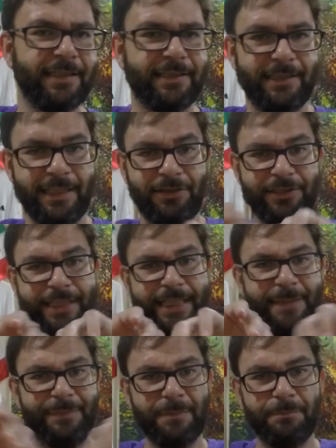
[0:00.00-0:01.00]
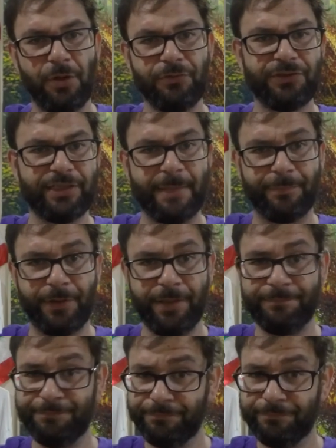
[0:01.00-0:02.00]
Is literally to keep them both separate,